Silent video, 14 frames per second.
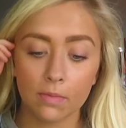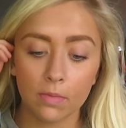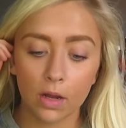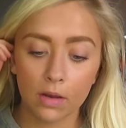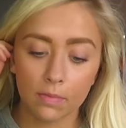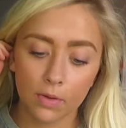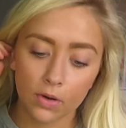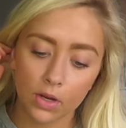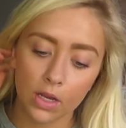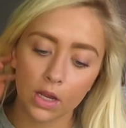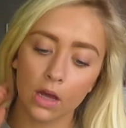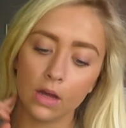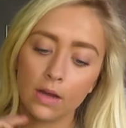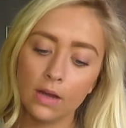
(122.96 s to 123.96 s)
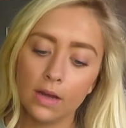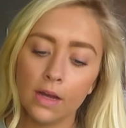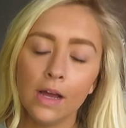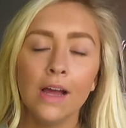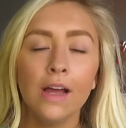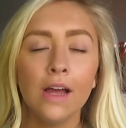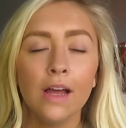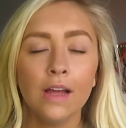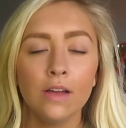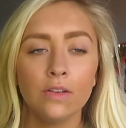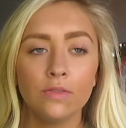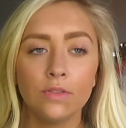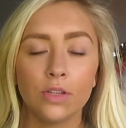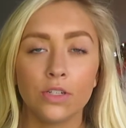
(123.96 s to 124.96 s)
in bodybuilding.
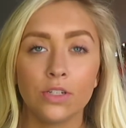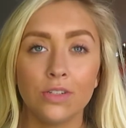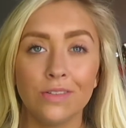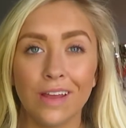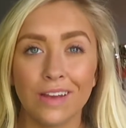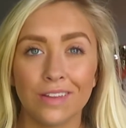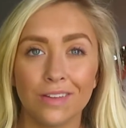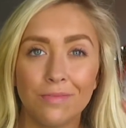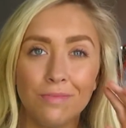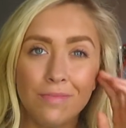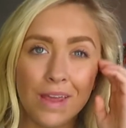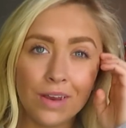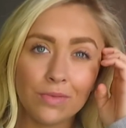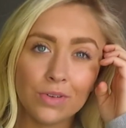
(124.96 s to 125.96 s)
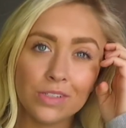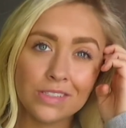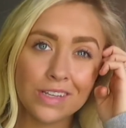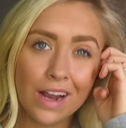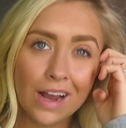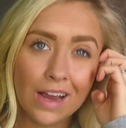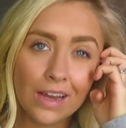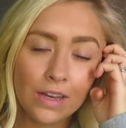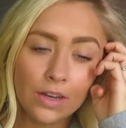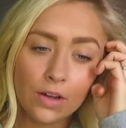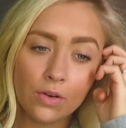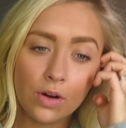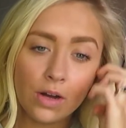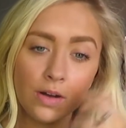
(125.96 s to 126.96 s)
The main ones that I
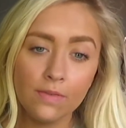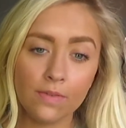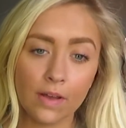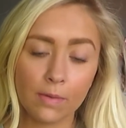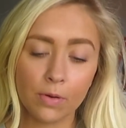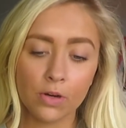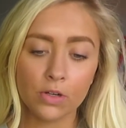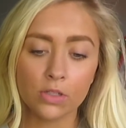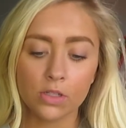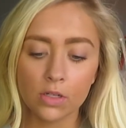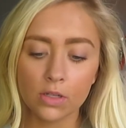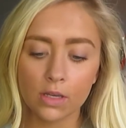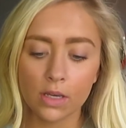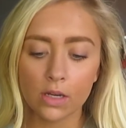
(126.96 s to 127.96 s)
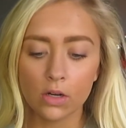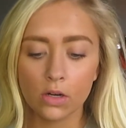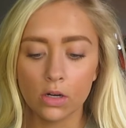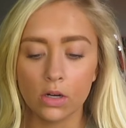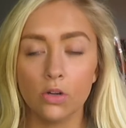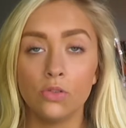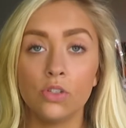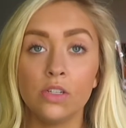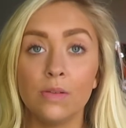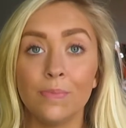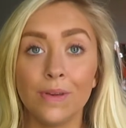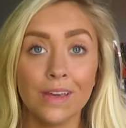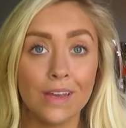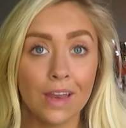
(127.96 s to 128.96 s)
know of personally are
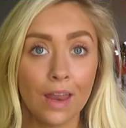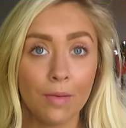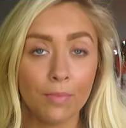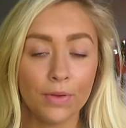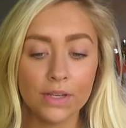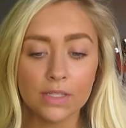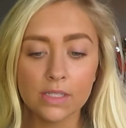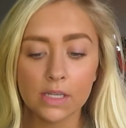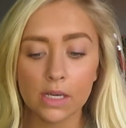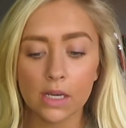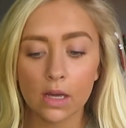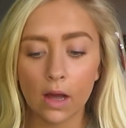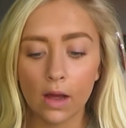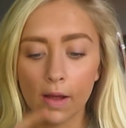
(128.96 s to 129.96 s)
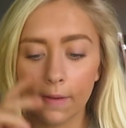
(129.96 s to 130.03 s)
OCB and NPC.